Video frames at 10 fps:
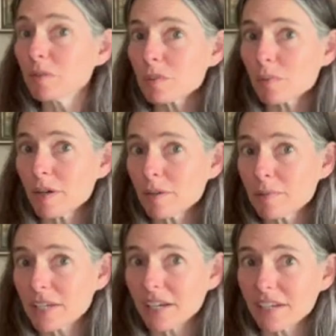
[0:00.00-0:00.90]
sweater,
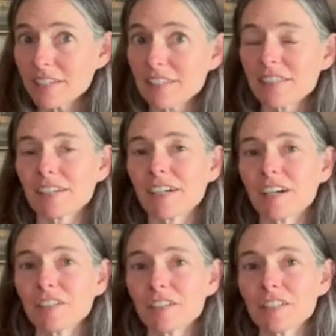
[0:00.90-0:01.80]
because the
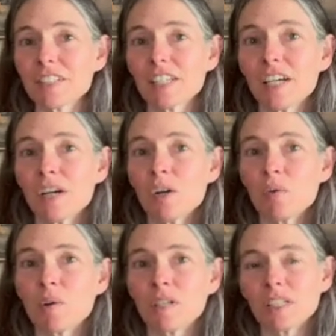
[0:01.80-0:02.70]
colors,
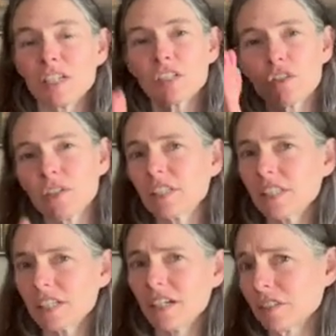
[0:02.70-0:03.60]
while not strictly
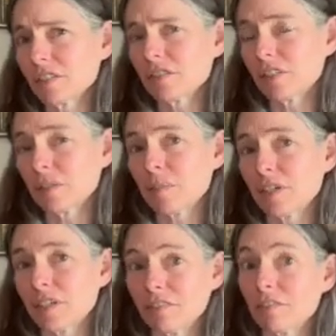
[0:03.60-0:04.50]
the colors of the
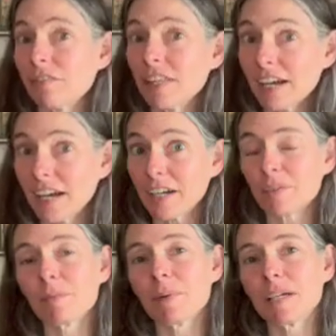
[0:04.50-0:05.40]
American flag,
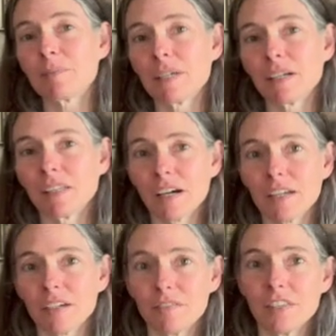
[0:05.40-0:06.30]
remind me a
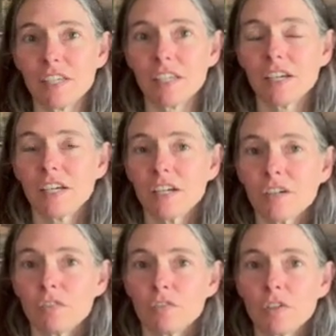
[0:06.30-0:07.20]
lot of the
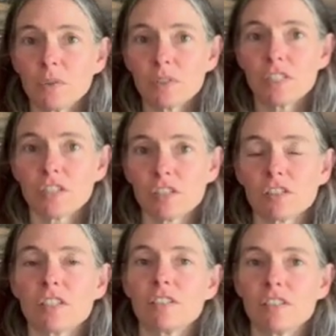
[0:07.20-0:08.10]
vote
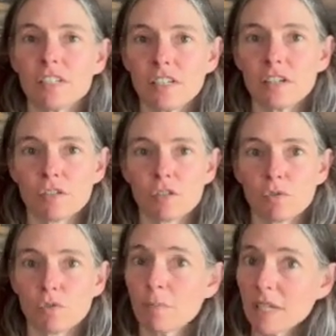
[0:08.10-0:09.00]
stickers that you see on
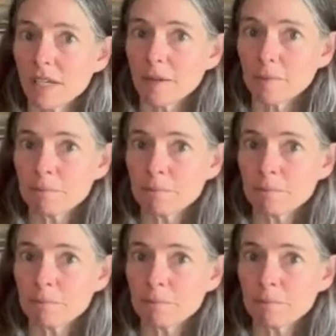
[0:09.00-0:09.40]
social media.